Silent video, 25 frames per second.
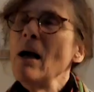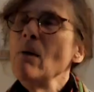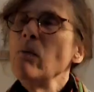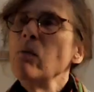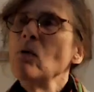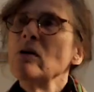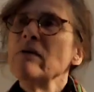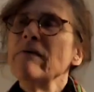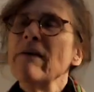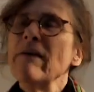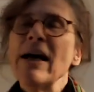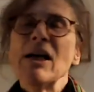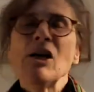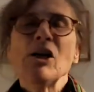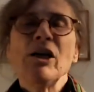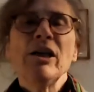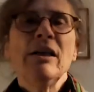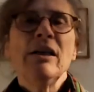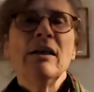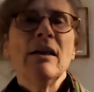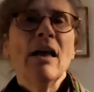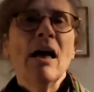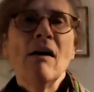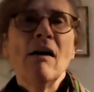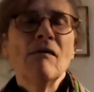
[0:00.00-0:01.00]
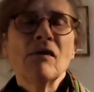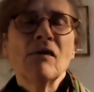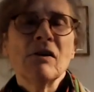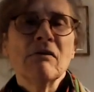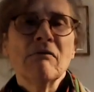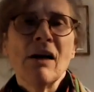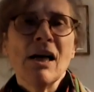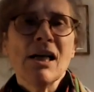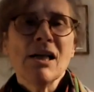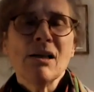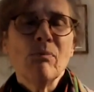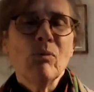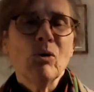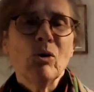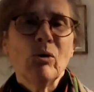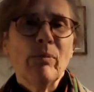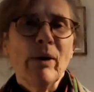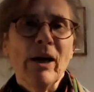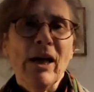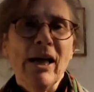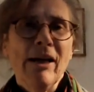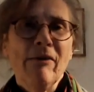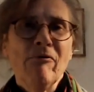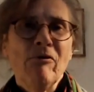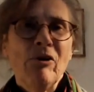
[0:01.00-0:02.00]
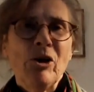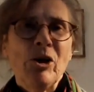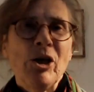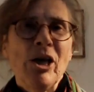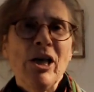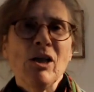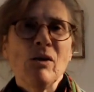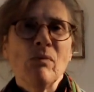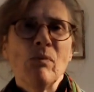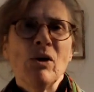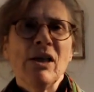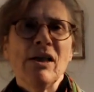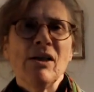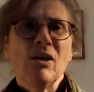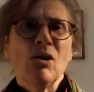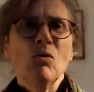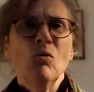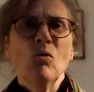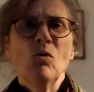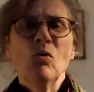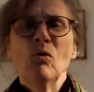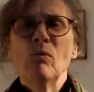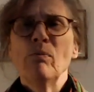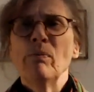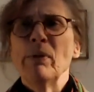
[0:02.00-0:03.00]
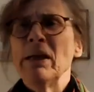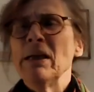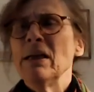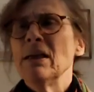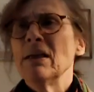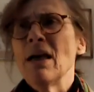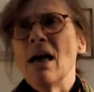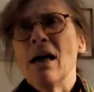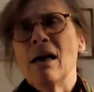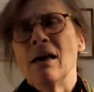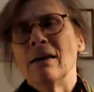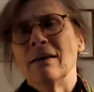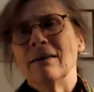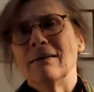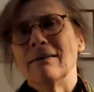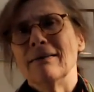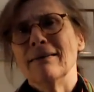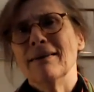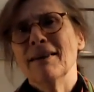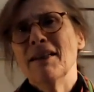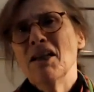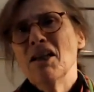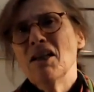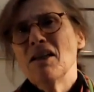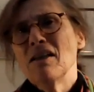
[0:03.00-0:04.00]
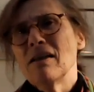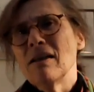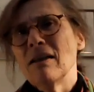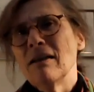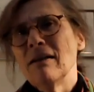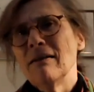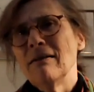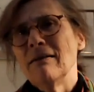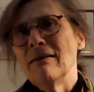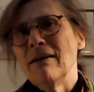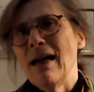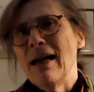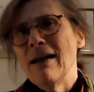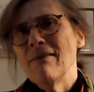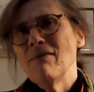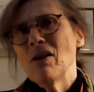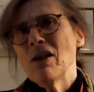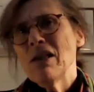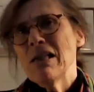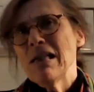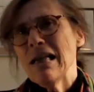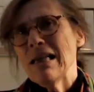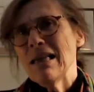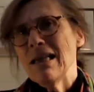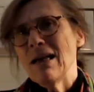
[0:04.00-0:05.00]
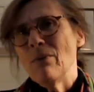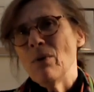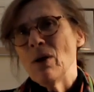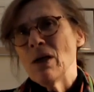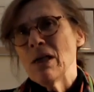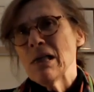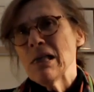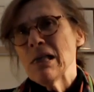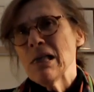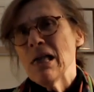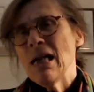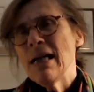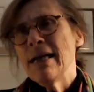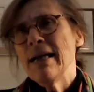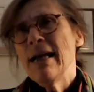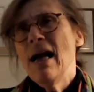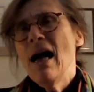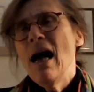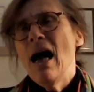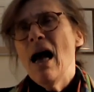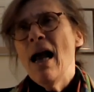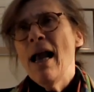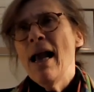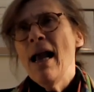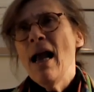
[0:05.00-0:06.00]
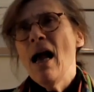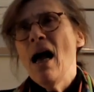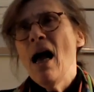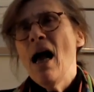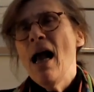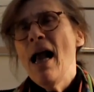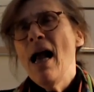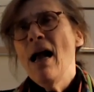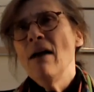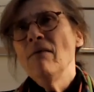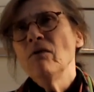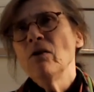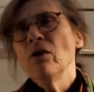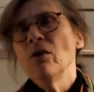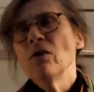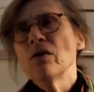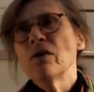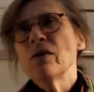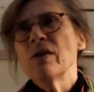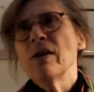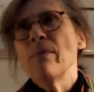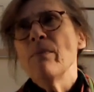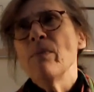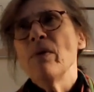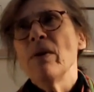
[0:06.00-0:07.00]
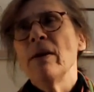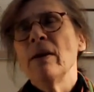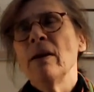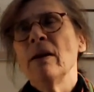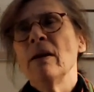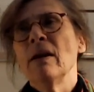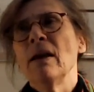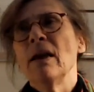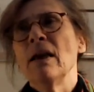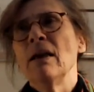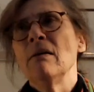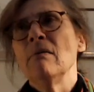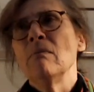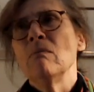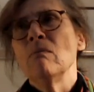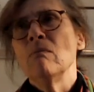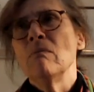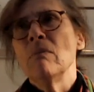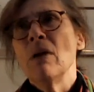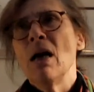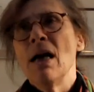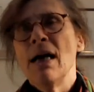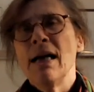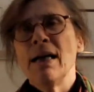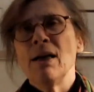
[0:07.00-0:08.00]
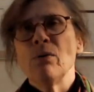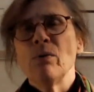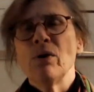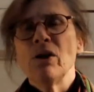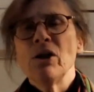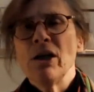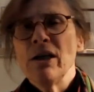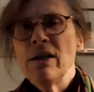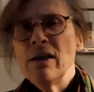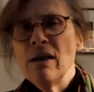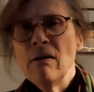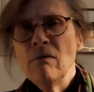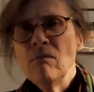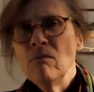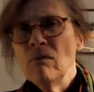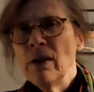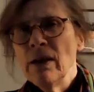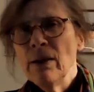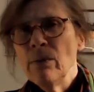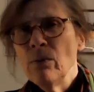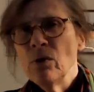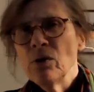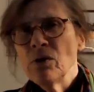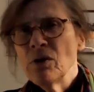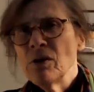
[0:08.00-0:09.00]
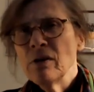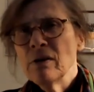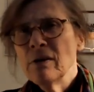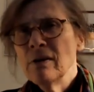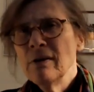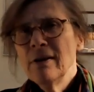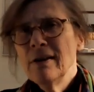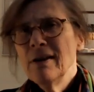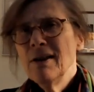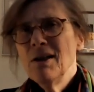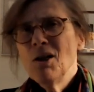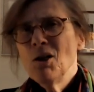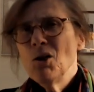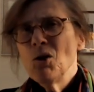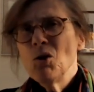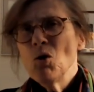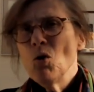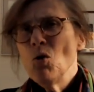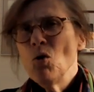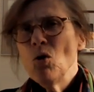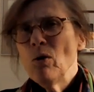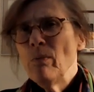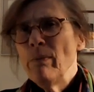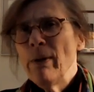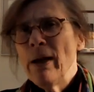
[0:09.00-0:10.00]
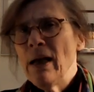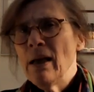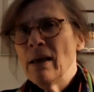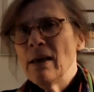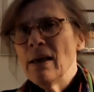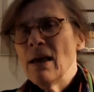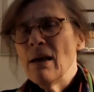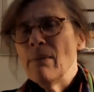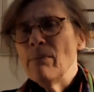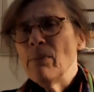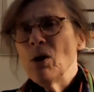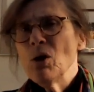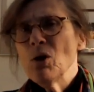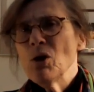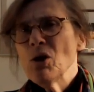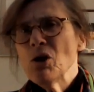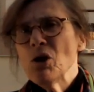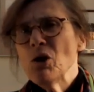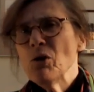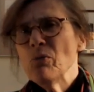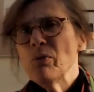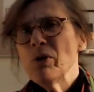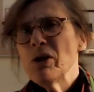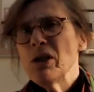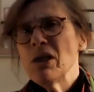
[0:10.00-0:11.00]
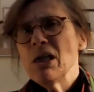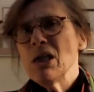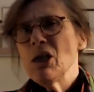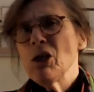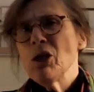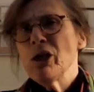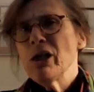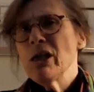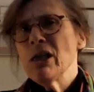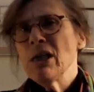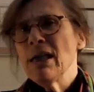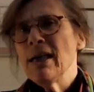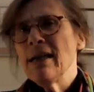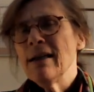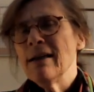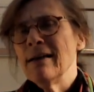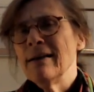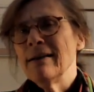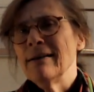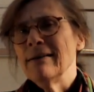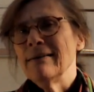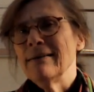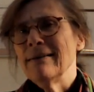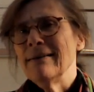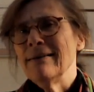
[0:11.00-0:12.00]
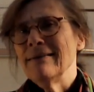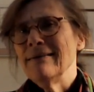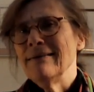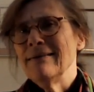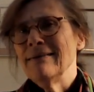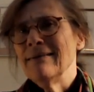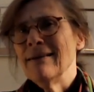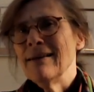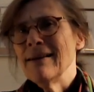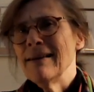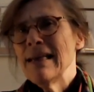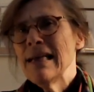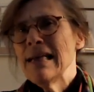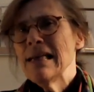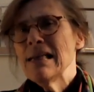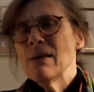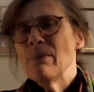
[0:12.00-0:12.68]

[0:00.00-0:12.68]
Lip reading: I would have actually loved to write a book about Henry James, but it's all been done. So I have to set that one aside. I have got something in mind, which I don't really want to talk about yet, because superstitiously, I think